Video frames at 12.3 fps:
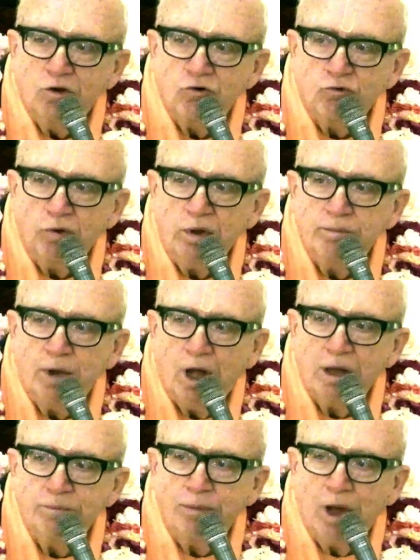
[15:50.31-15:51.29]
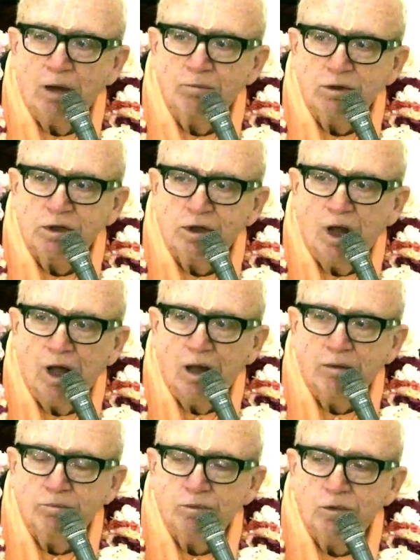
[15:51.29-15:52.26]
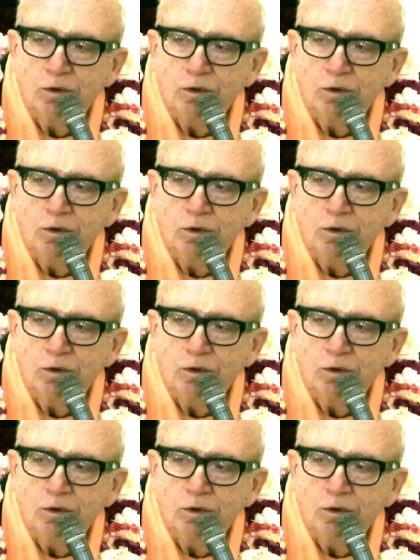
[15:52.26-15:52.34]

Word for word: Srimad Bhagavatam,